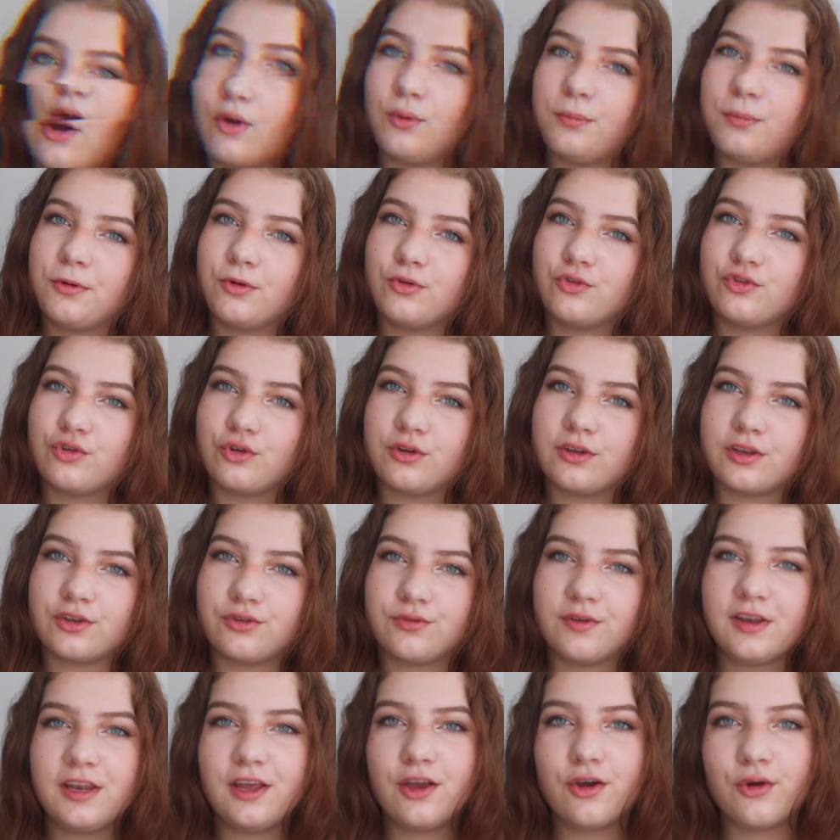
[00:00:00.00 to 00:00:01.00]
hope you enjoyed this
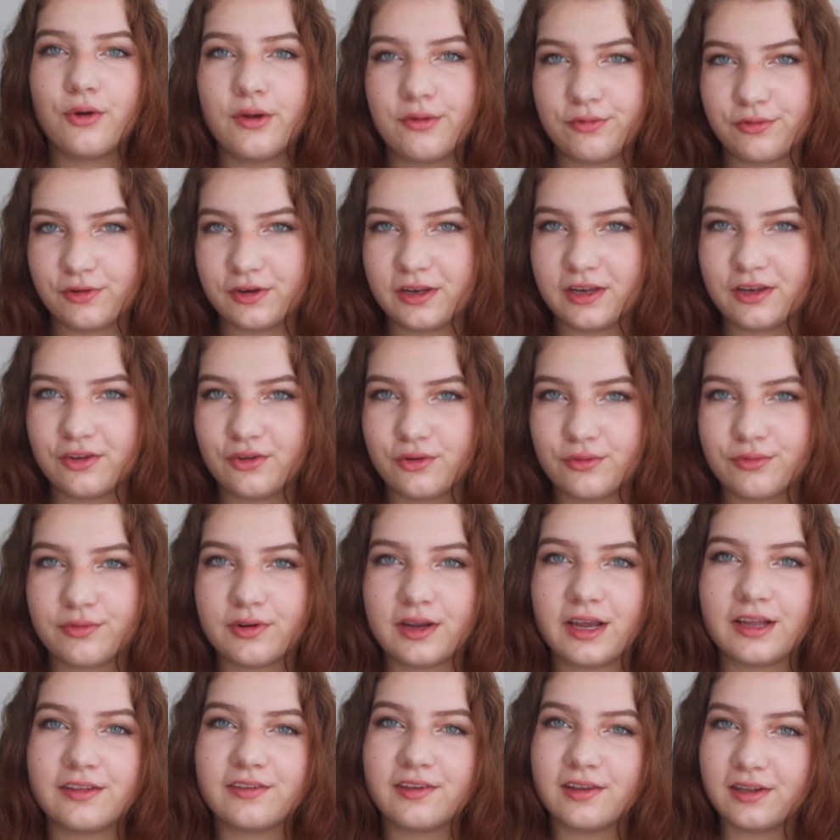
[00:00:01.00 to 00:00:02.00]
video. If you did, don't
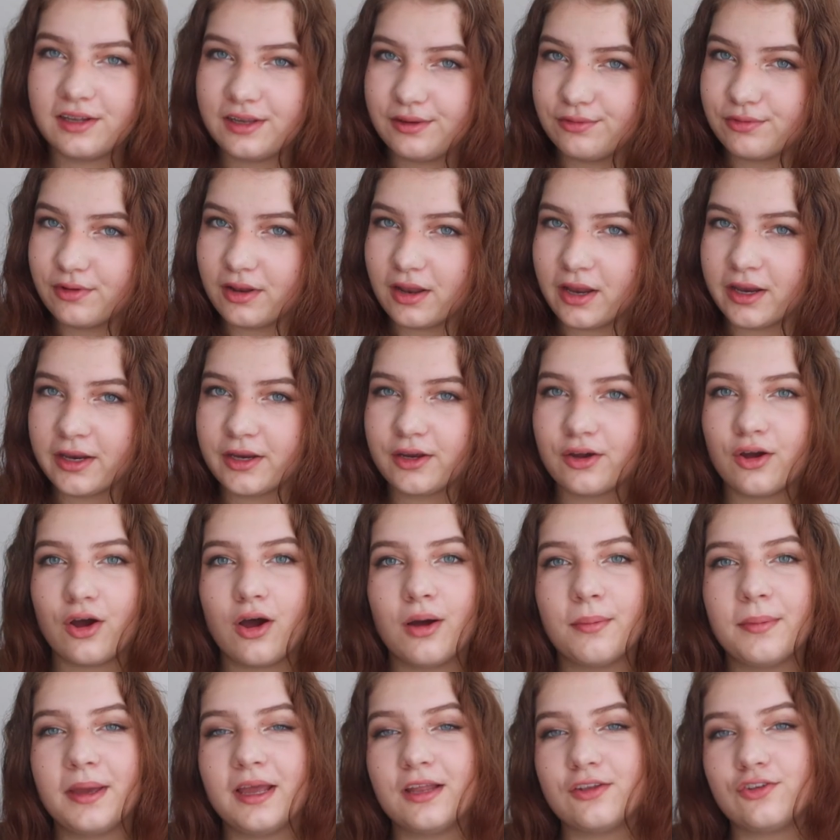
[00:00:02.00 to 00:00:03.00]
forget to leave a like,
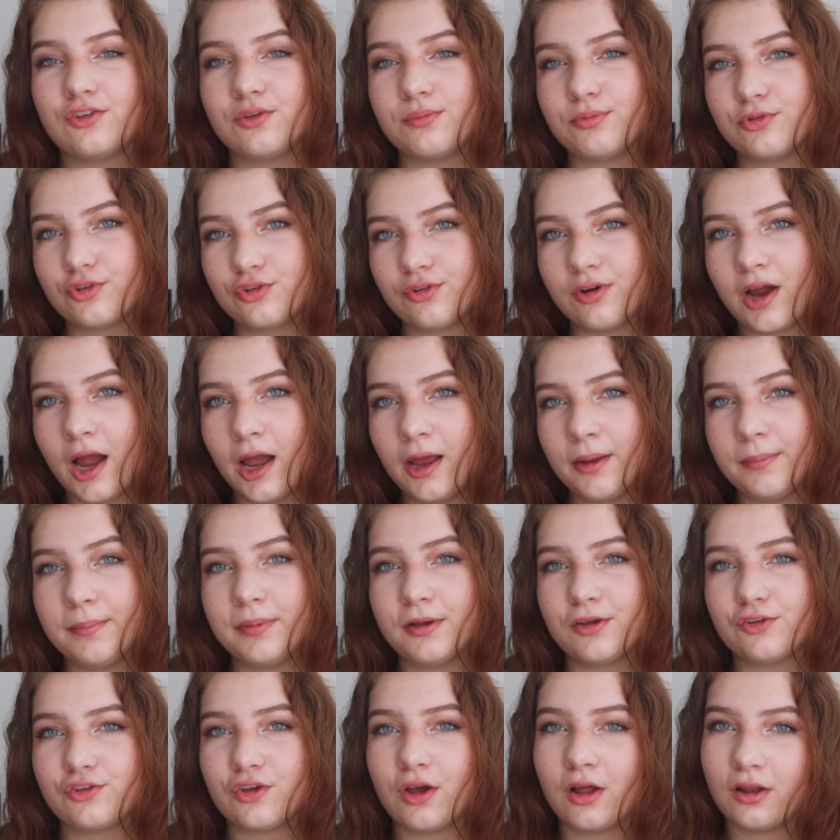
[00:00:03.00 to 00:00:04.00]
comment, and subscribe,
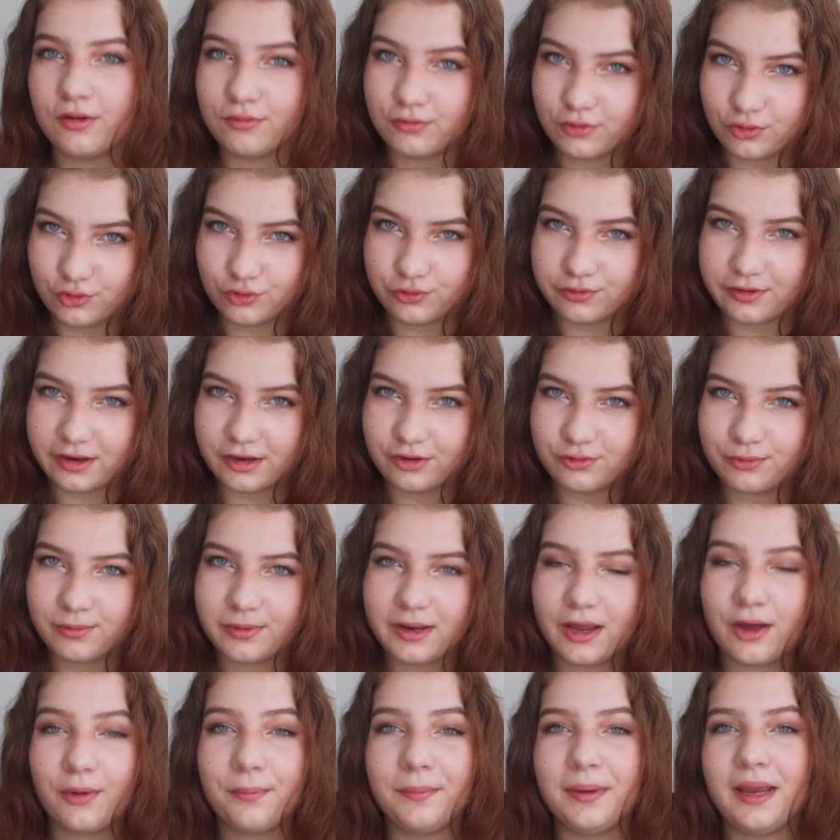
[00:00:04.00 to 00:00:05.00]
because all of those things would
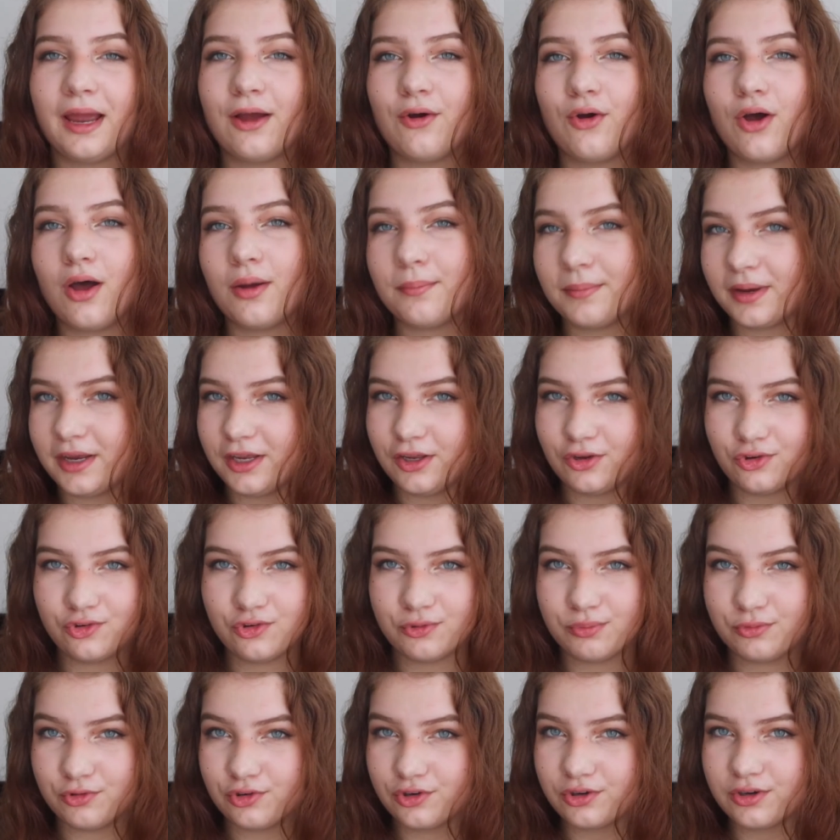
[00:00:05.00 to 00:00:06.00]
help me out on my
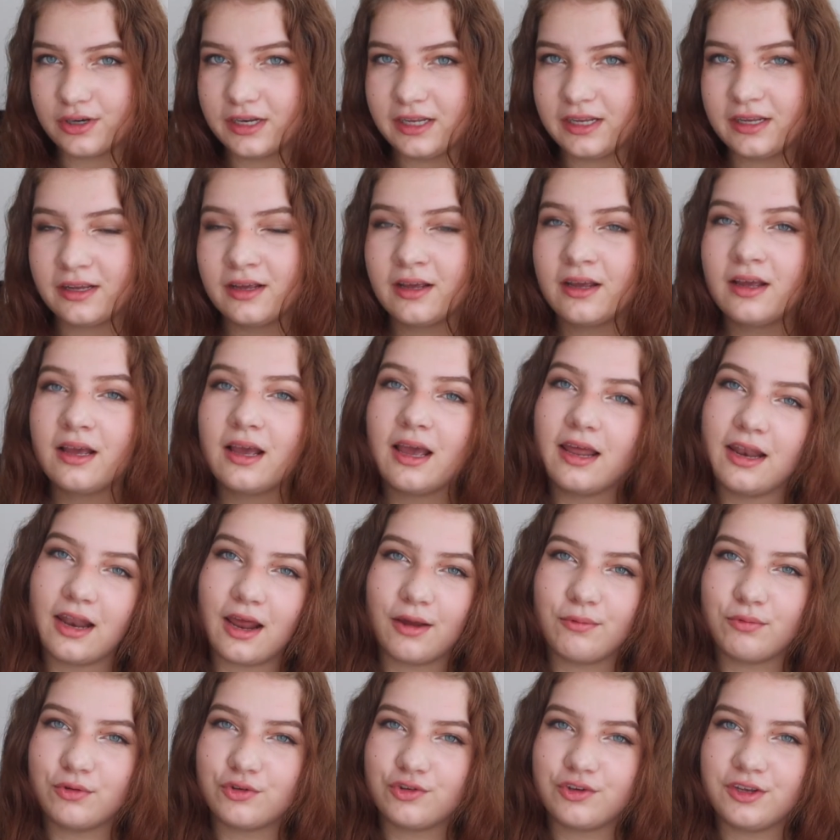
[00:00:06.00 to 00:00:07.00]
YouTube journey, and
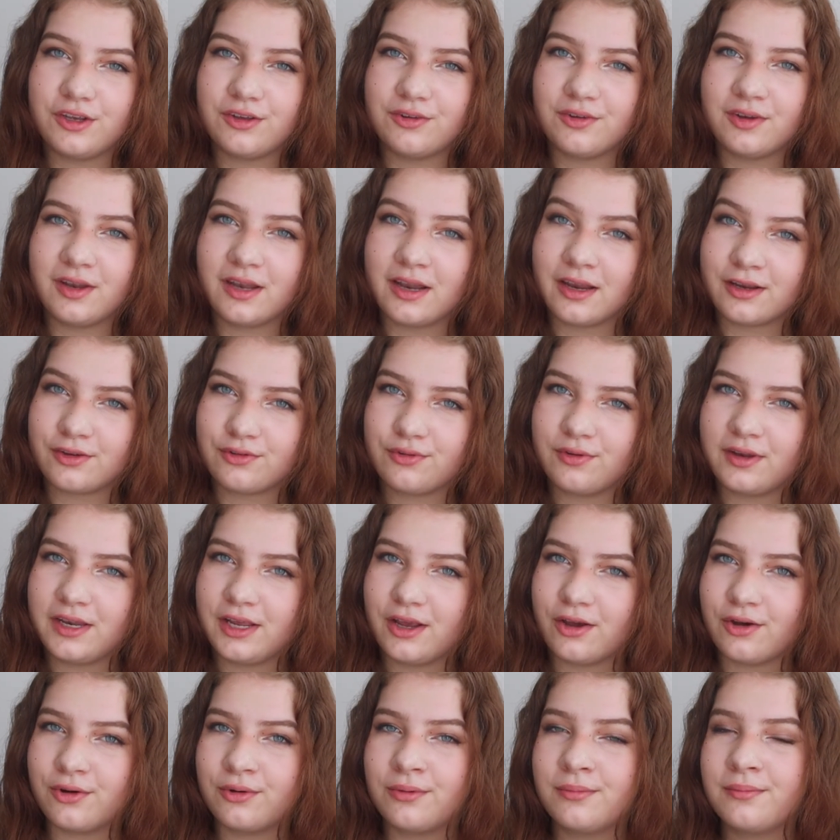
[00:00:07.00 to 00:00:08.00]
I will see you in the next
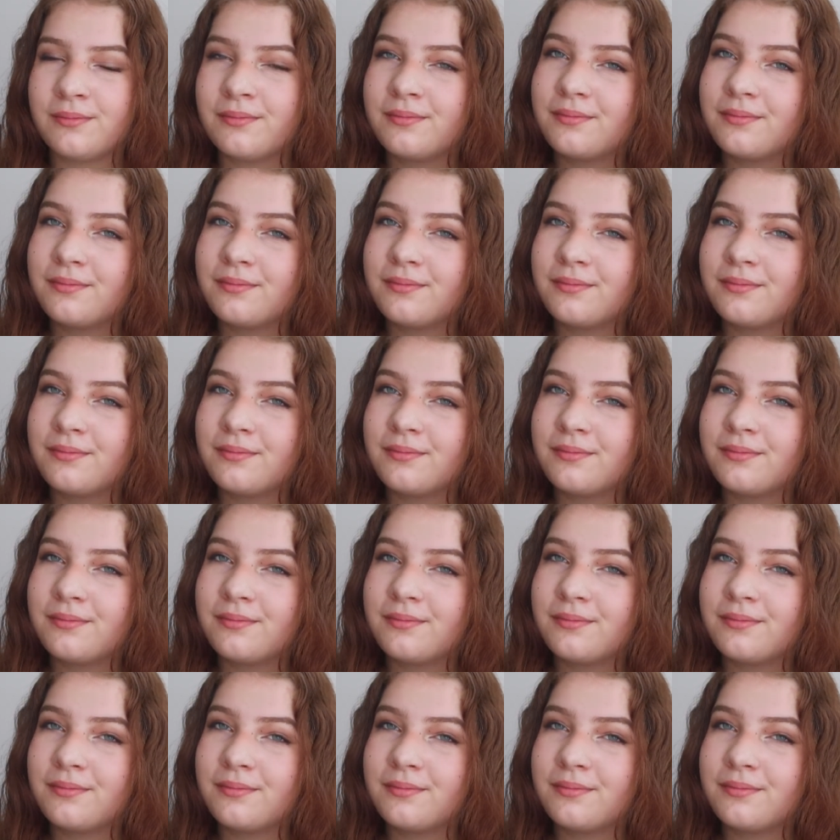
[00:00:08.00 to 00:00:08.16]
video.